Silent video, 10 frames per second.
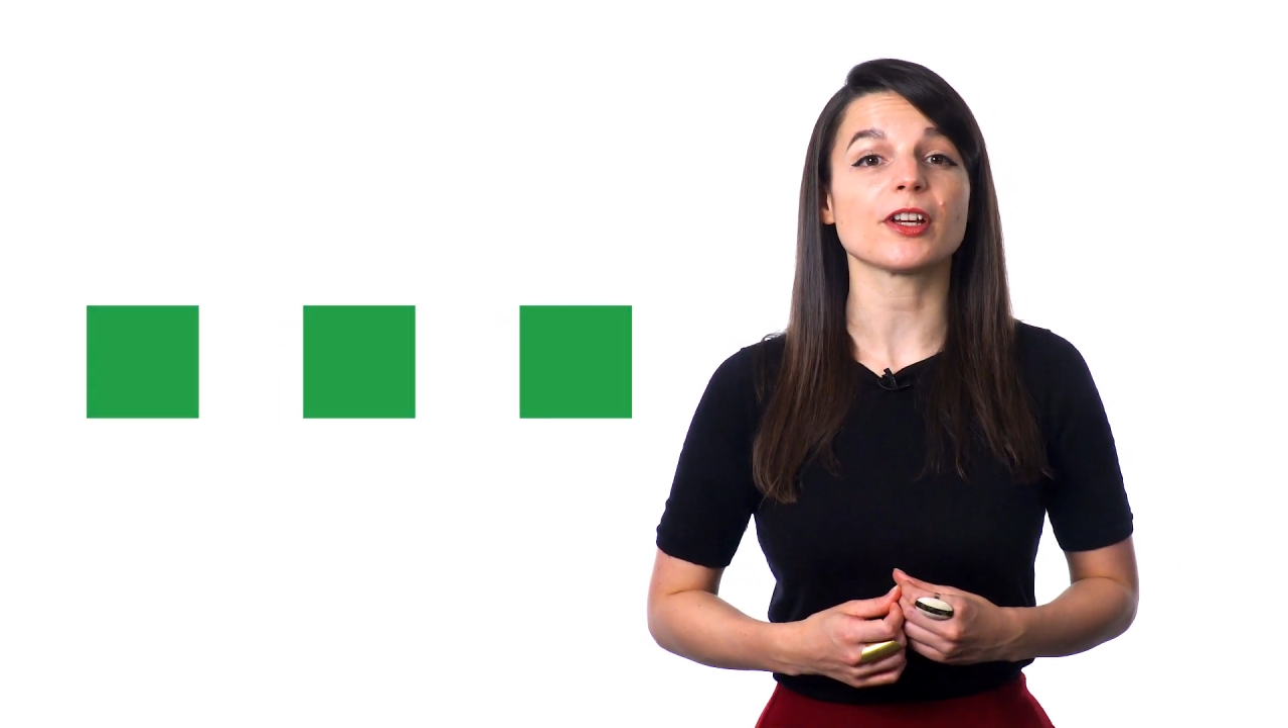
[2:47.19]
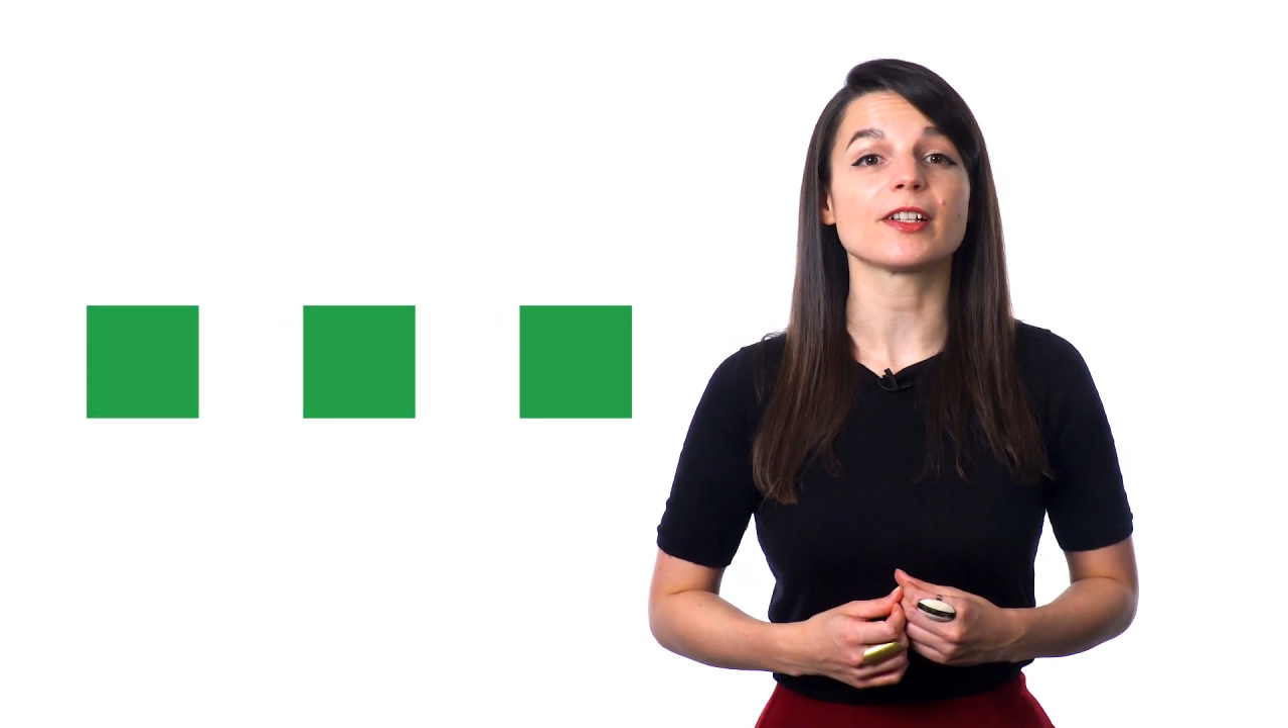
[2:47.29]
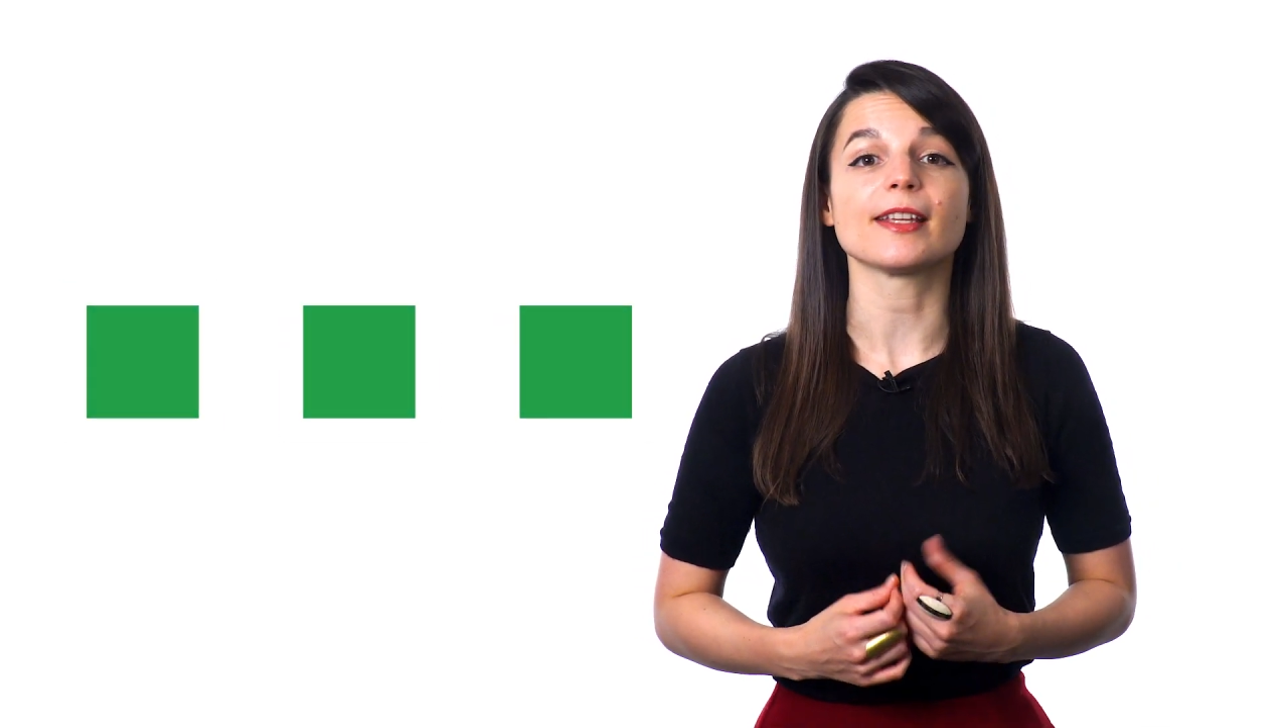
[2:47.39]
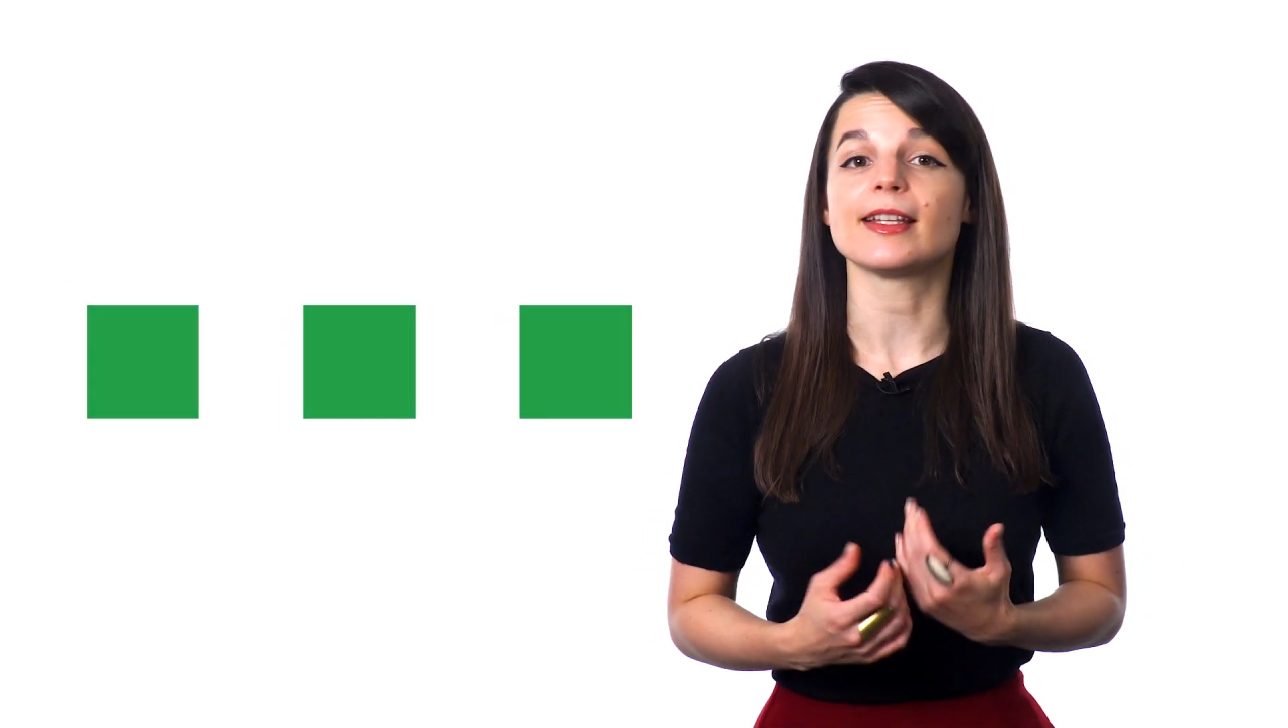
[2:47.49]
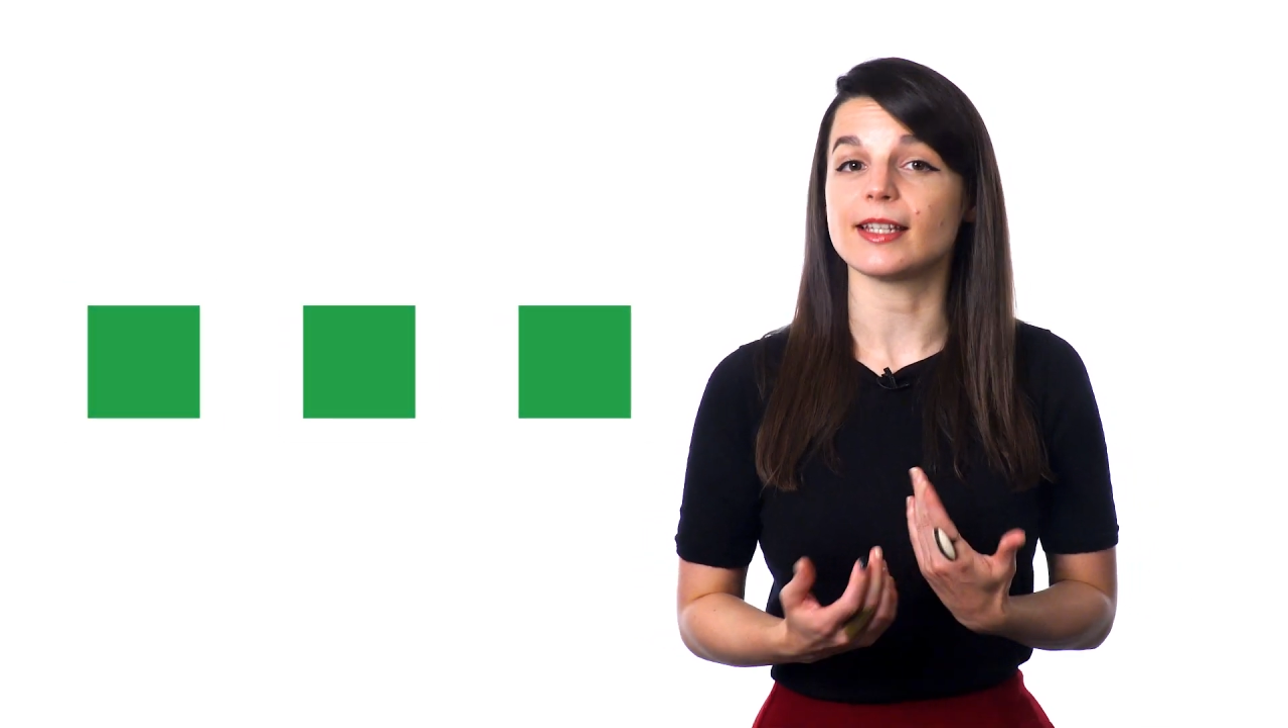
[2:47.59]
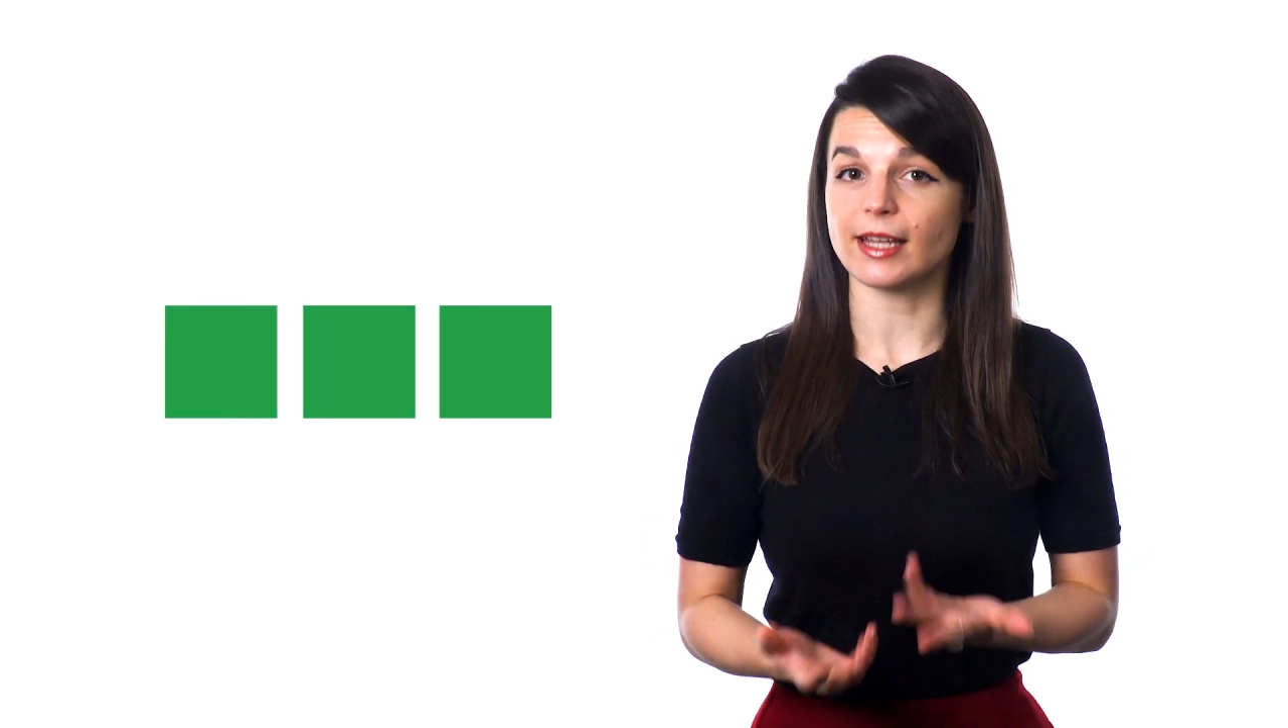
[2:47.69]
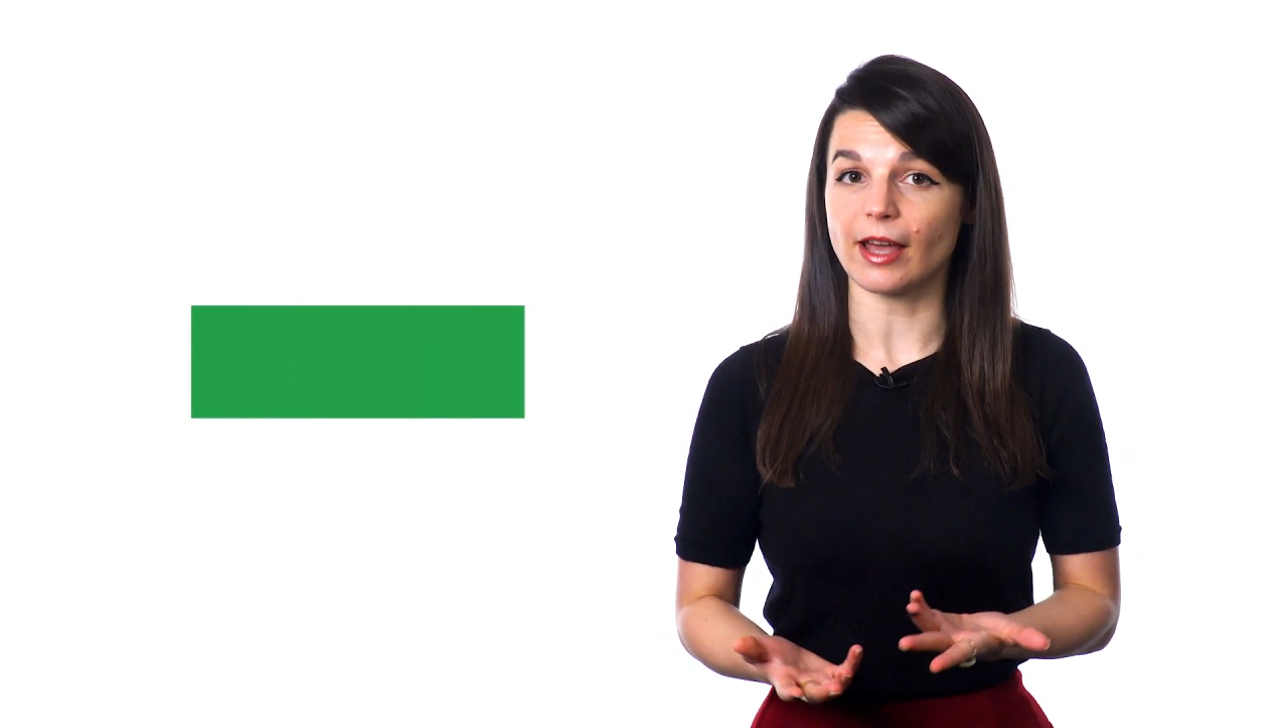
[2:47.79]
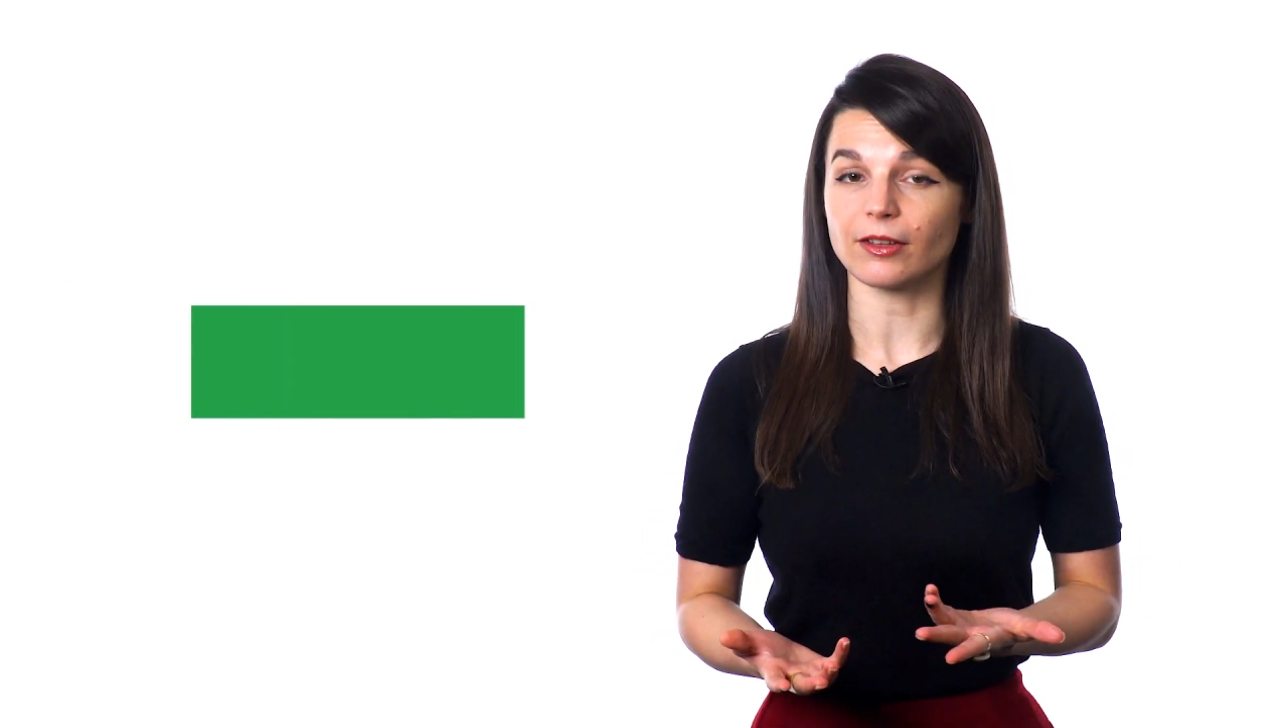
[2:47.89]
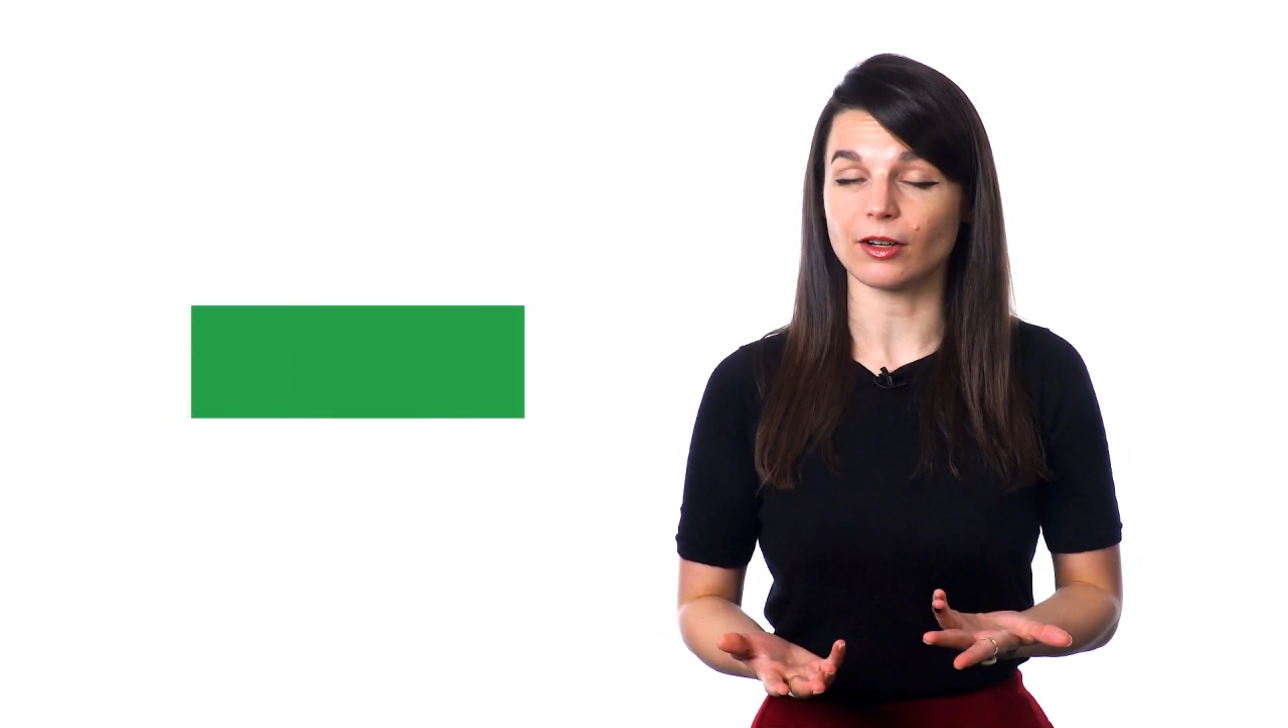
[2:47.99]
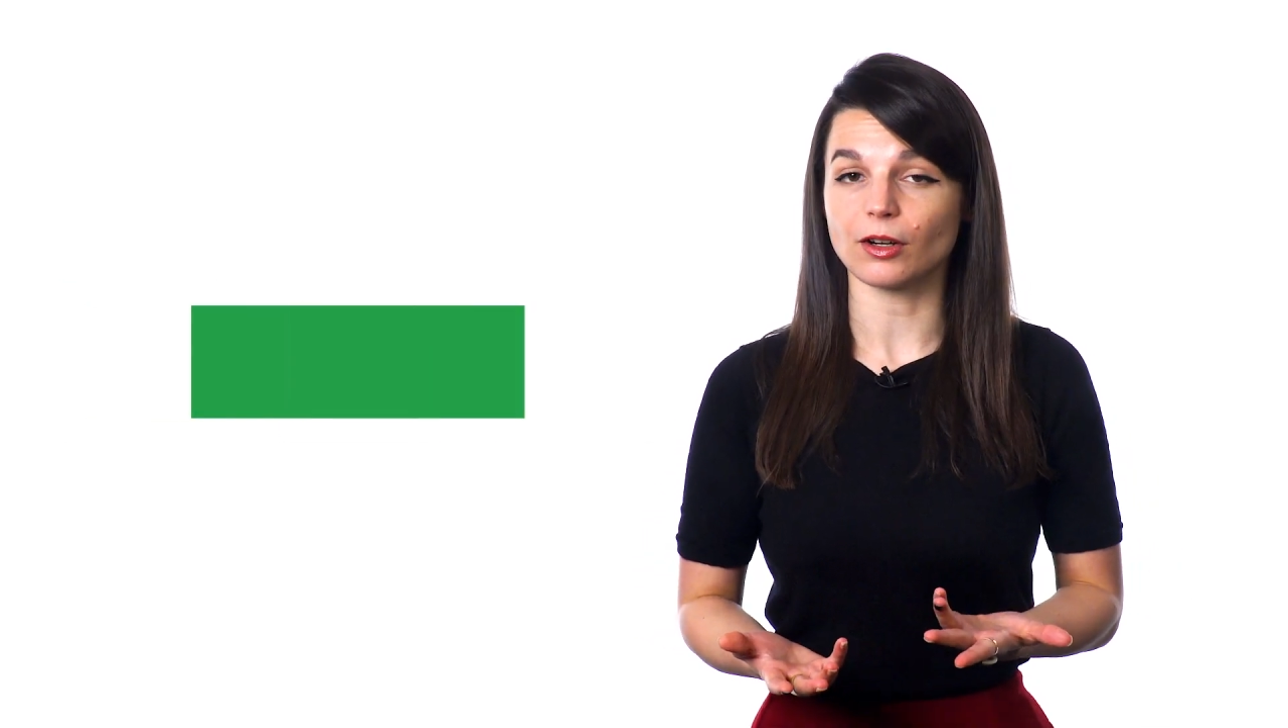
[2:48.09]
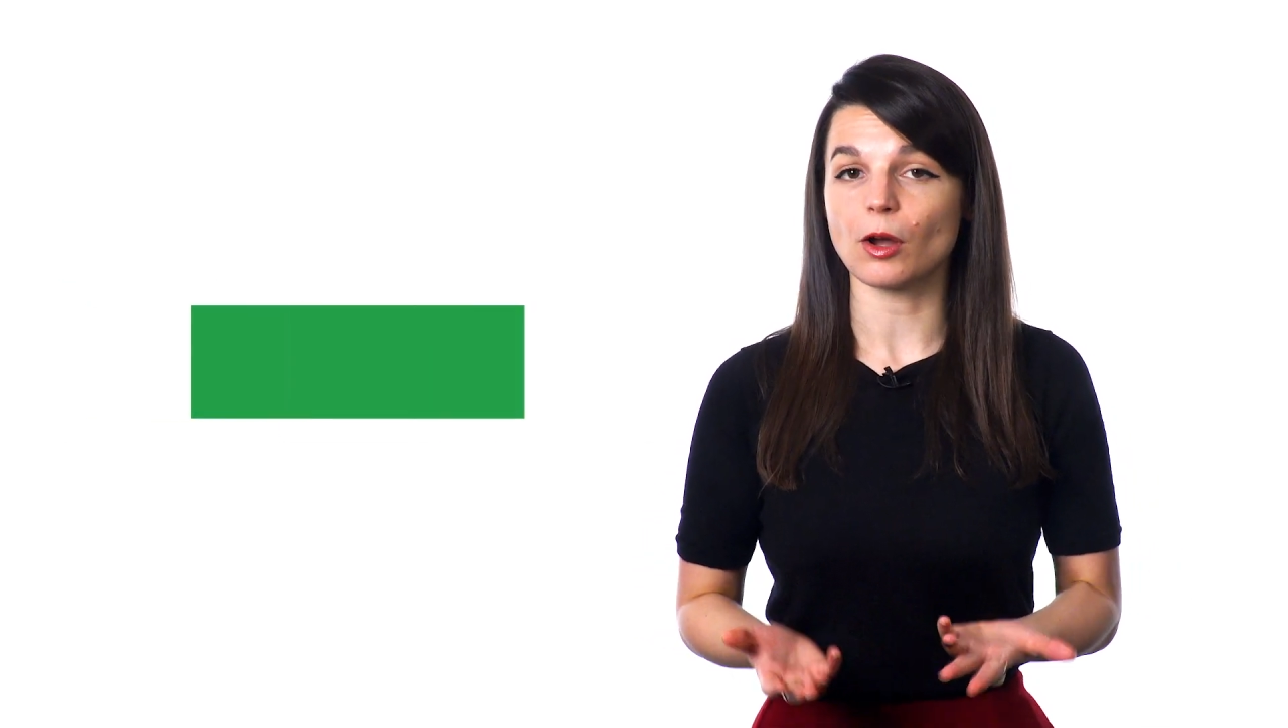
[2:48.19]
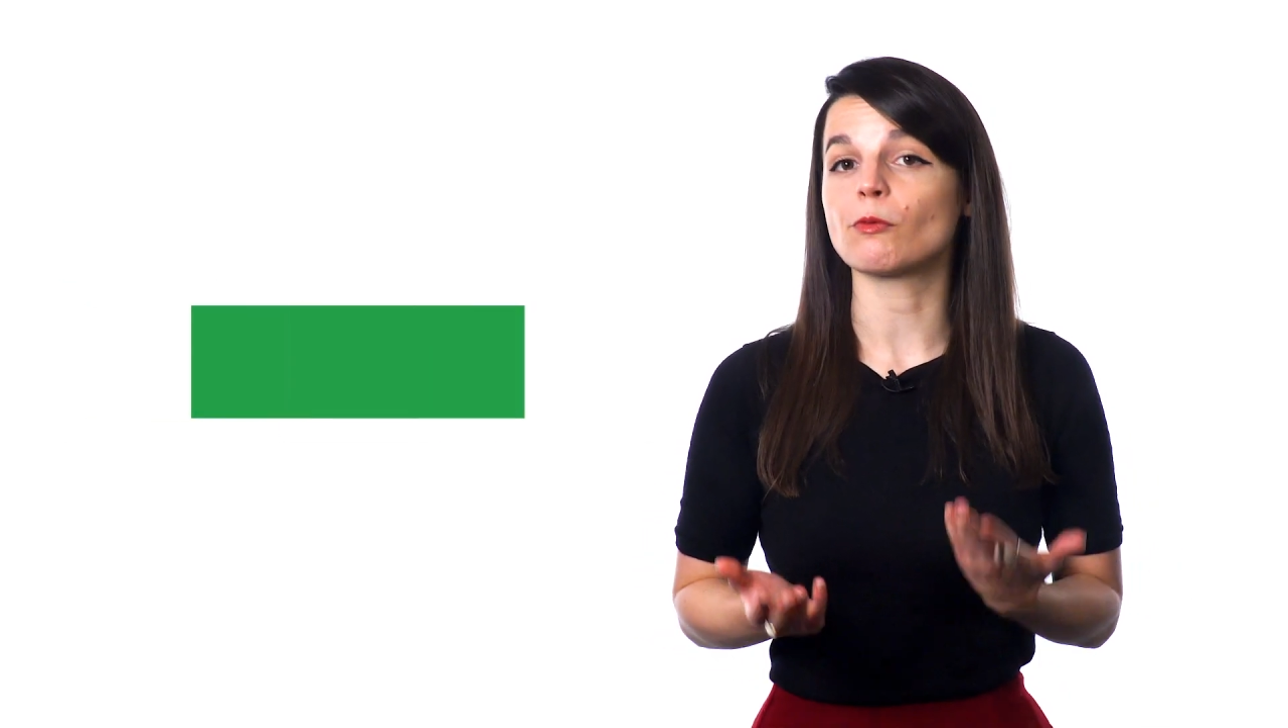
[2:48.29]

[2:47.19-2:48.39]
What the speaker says: are said together,